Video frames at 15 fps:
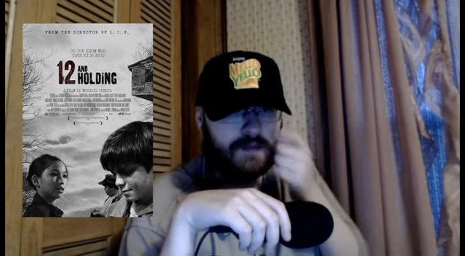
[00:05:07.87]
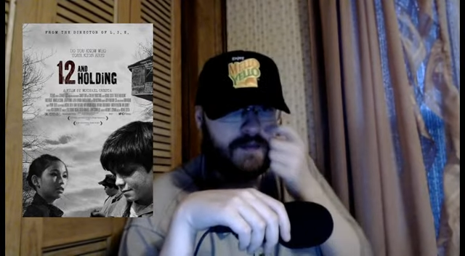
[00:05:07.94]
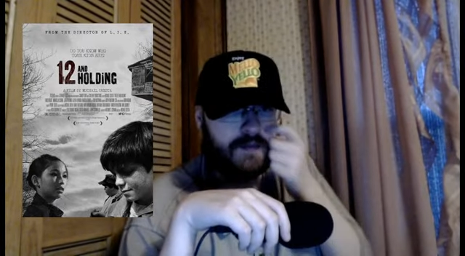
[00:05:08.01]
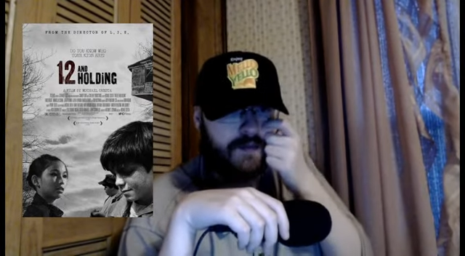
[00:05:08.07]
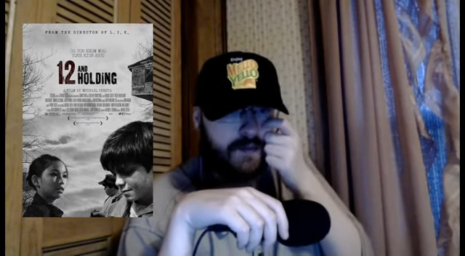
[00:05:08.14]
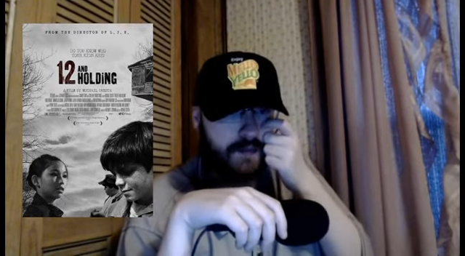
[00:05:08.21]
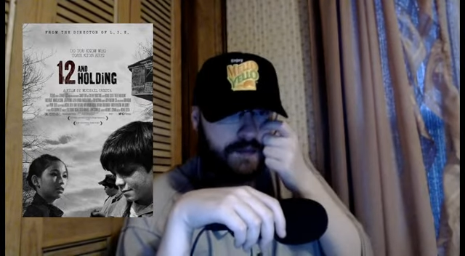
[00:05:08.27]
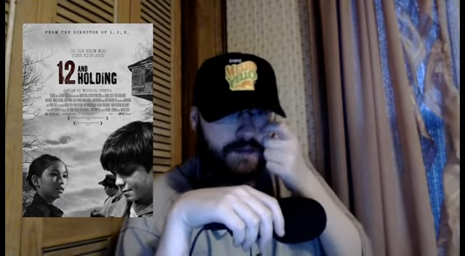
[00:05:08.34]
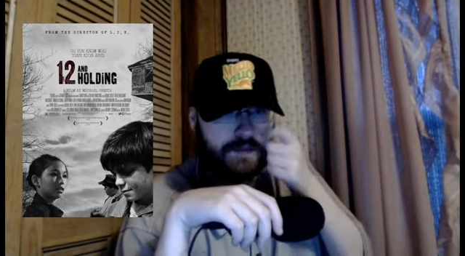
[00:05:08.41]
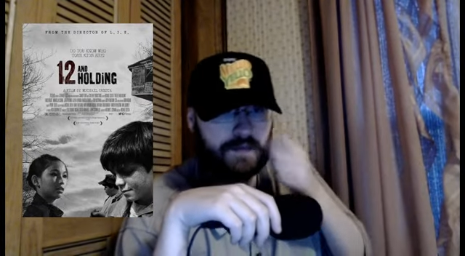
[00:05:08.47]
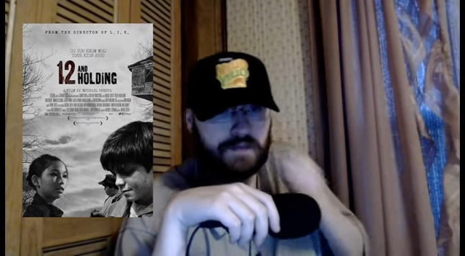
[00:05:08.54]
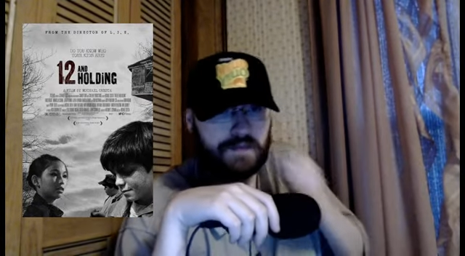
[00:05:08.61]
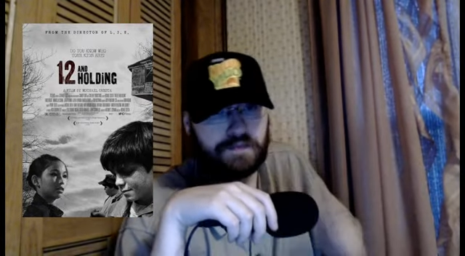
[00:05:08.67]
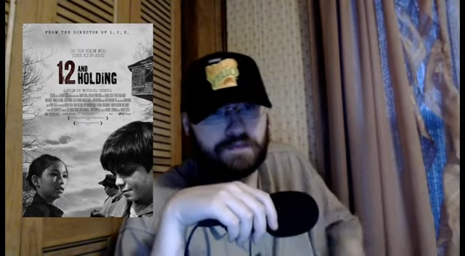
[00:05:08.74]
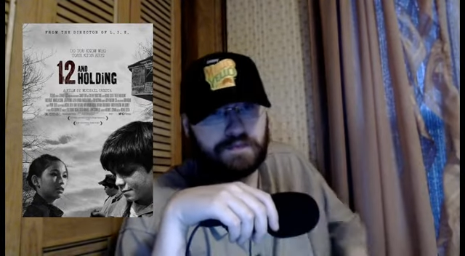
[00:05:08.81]

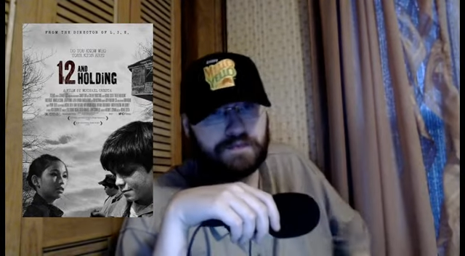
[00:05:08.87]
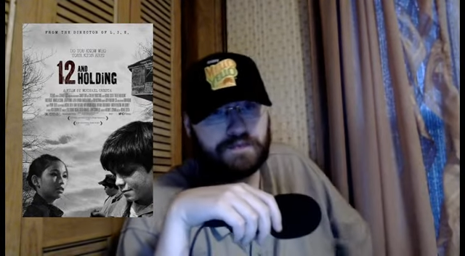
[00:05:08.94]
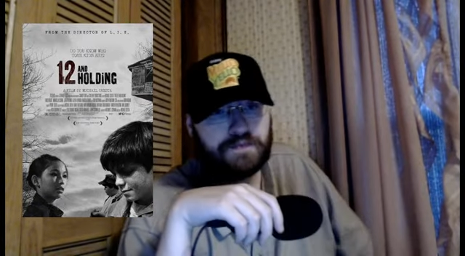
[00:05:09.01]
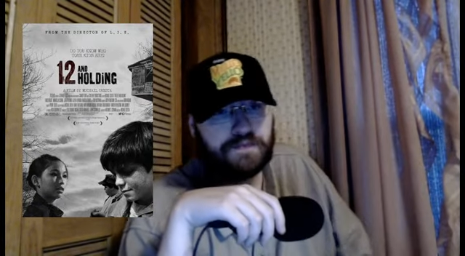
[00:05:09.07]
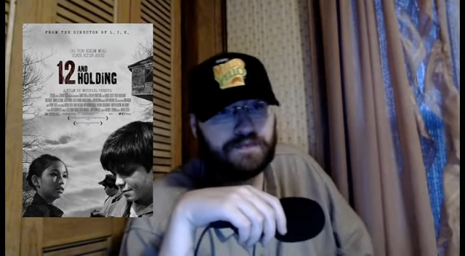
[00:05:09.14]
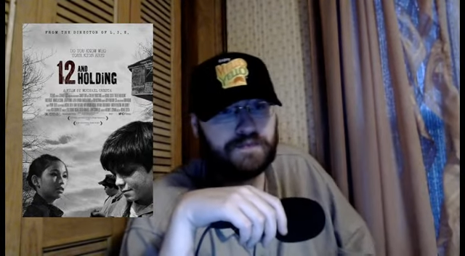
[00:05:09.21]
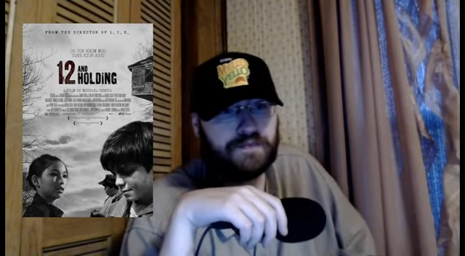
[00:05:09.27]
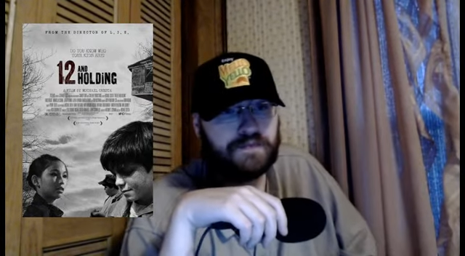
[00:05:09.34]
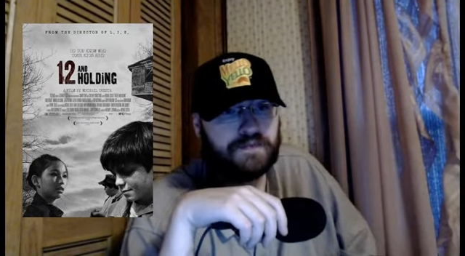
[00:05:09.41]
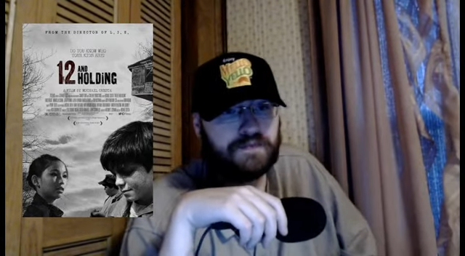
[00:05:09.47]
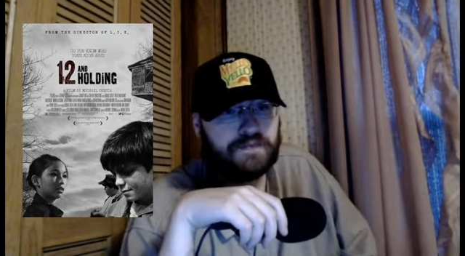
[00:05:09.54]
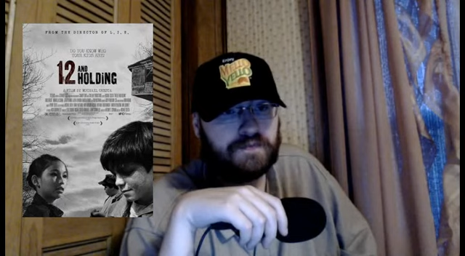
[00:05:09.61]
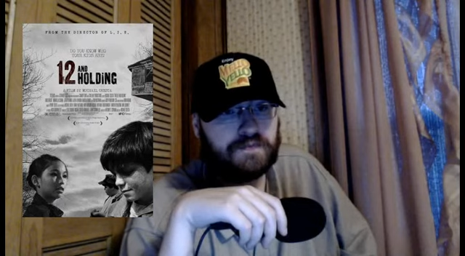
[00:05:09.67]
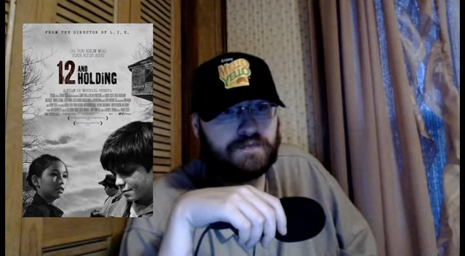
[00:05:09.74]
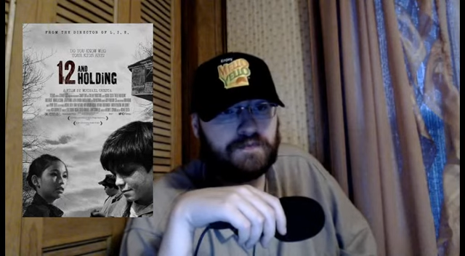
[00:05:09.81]

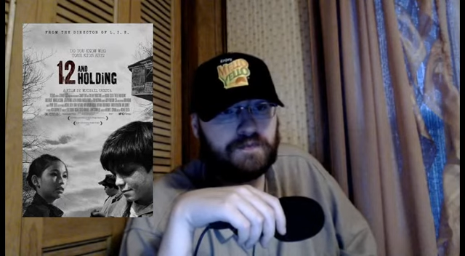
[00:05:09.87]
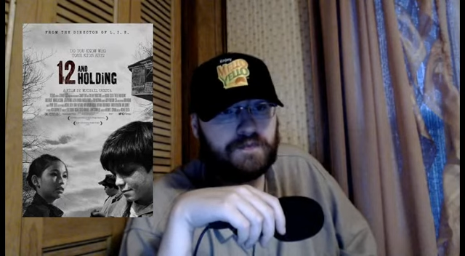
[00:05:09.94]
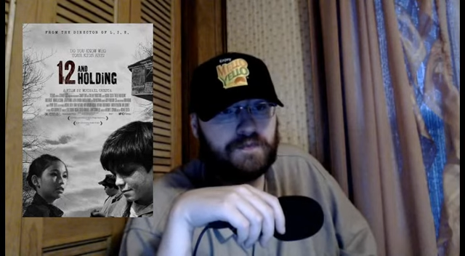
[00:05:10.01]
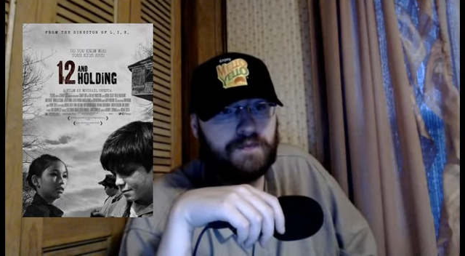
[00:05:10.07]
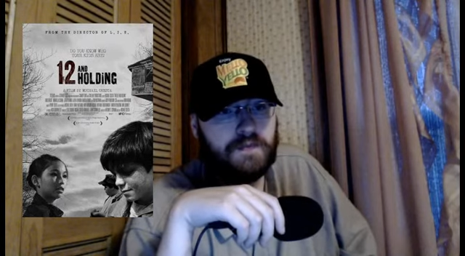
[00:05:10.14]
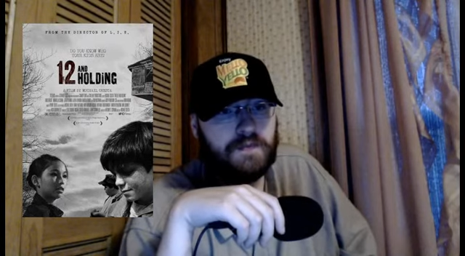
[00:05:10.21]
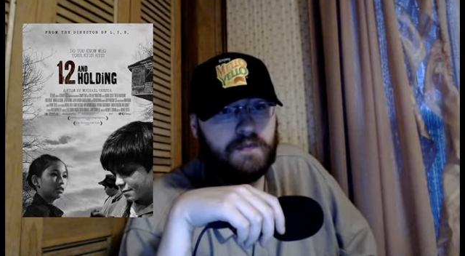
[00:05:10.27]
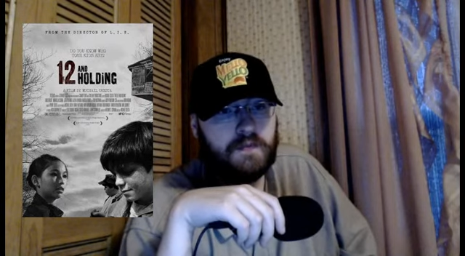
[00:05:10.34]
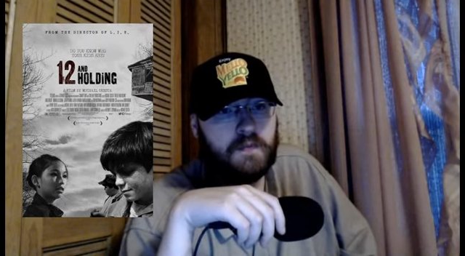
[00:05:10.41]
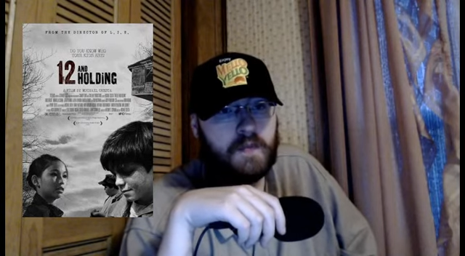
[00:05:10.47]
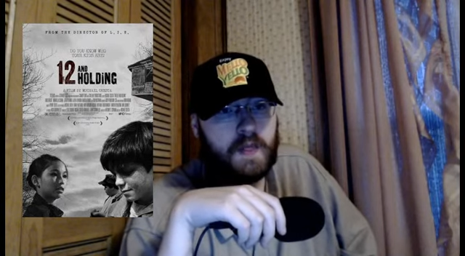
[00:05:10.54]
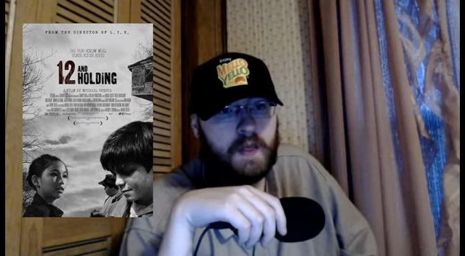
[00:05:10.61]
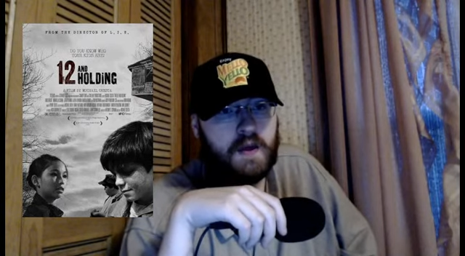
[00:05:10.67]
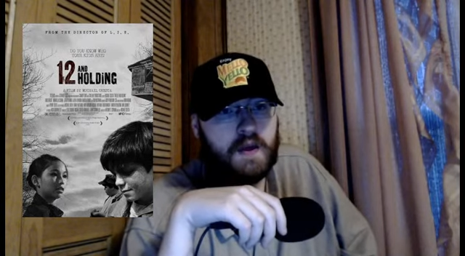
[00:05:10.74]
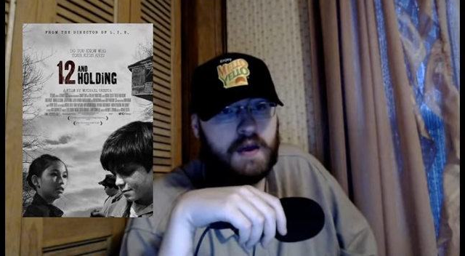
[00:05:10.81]

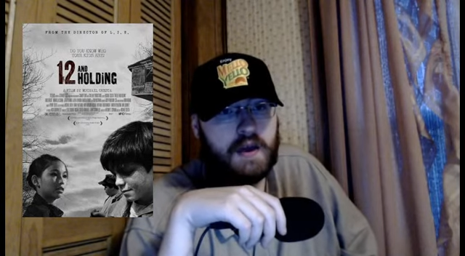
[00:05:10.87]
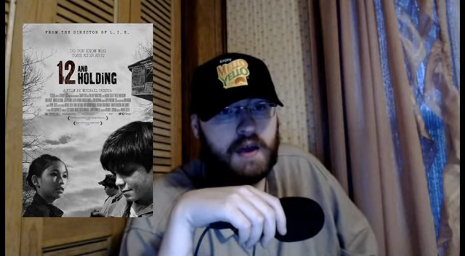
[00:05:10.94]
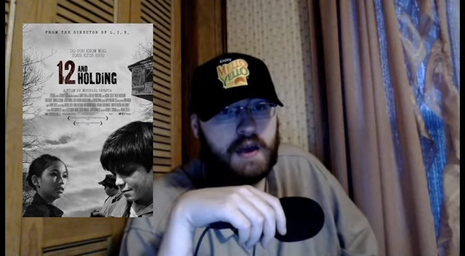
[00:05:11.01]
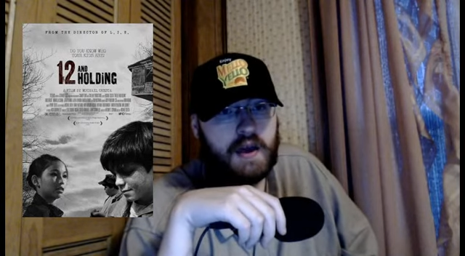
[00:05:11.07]
Nothing is said.